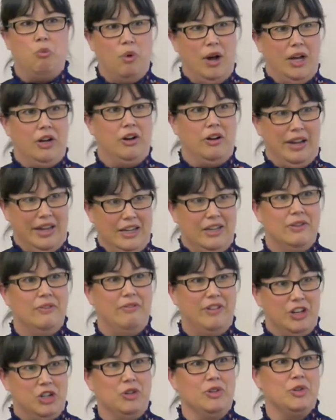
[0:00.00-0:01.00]
what are
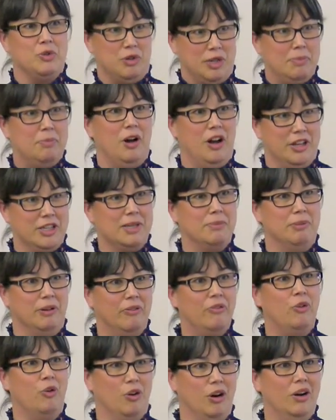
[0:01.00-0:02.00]
individuals responsible
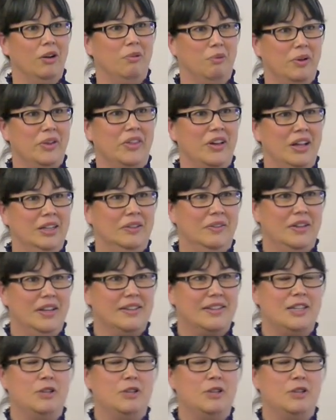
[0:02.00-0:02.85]
for with all of this?